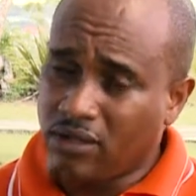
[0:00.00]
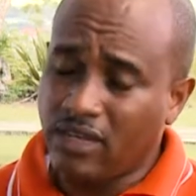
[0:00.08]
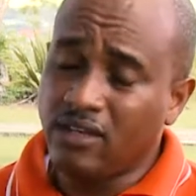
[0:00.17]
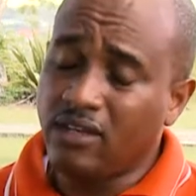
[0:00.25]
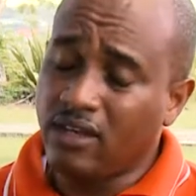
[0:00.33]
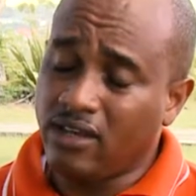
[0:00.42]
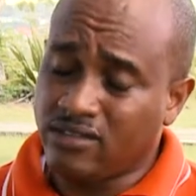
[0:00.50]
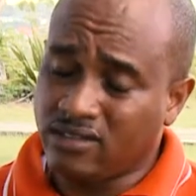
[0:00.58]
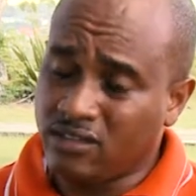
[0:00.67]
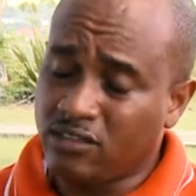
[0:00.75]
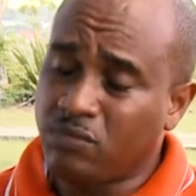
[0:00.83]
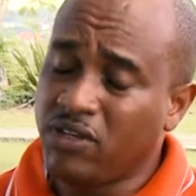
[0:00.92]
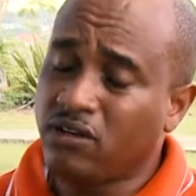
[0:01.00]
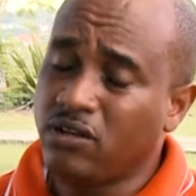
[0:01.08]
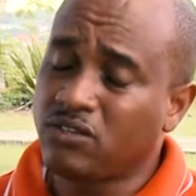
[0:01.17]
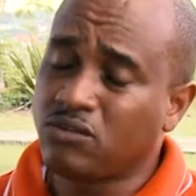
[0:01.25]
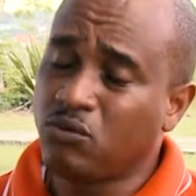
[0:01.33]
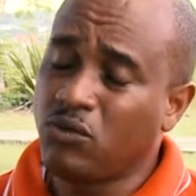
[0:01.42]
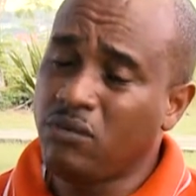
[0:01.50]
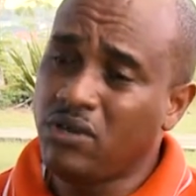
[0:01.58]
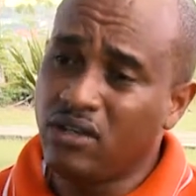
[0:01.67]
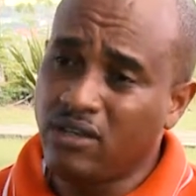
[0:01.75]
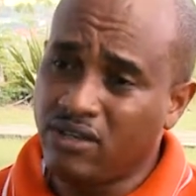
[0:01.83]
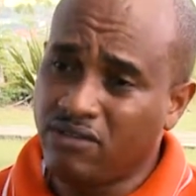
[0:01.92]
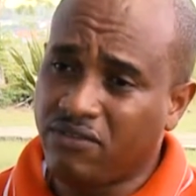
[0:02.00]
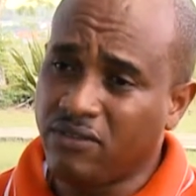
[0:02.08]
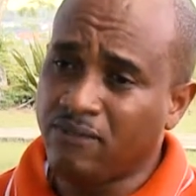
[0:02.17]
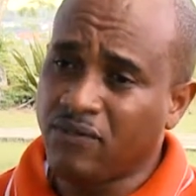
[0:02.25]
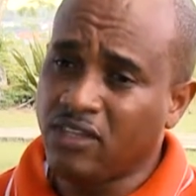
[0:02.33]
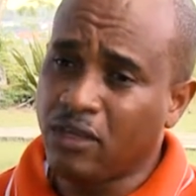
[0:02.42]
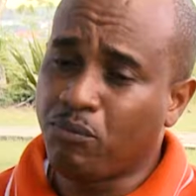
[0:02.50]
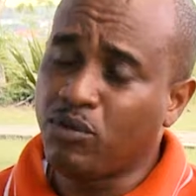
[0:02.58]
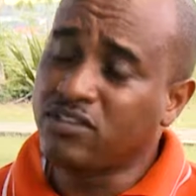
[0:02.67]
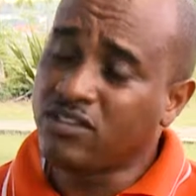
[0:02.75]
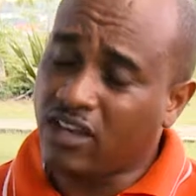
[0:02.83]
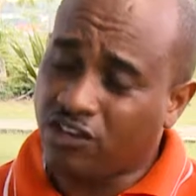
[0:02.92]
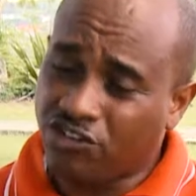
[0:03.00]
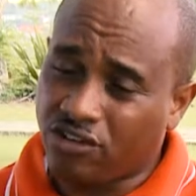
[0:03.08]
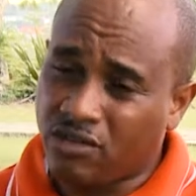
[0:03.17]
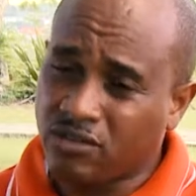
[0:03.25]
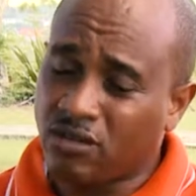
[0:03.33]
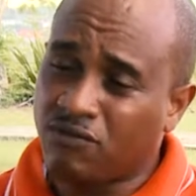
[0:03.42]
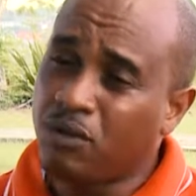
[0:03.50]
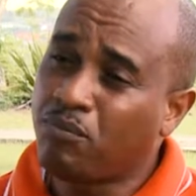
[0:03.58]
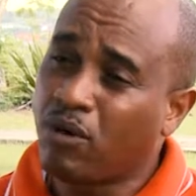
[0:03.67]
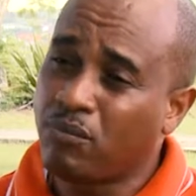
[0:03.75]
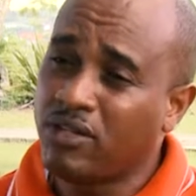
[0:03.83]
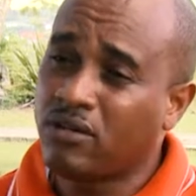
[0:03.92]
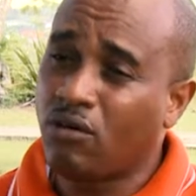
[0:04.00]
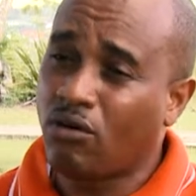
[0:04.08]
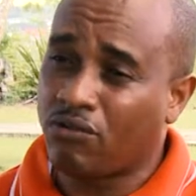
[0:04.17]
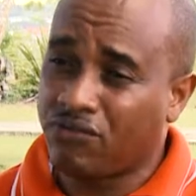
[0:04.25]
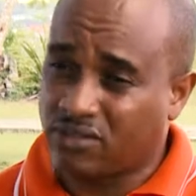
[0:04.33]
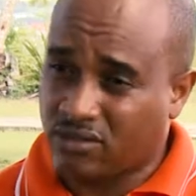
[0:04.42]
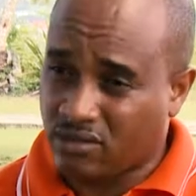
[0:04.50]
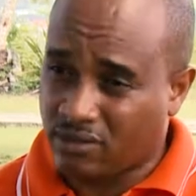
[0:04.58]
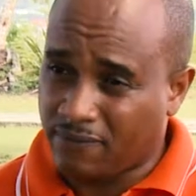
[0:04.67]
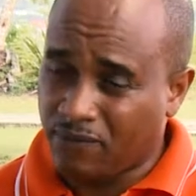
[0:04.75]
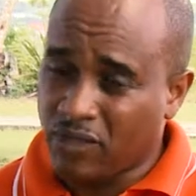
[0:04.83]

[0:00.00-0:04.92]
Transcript: in essence, because we believe the protections of the public officer,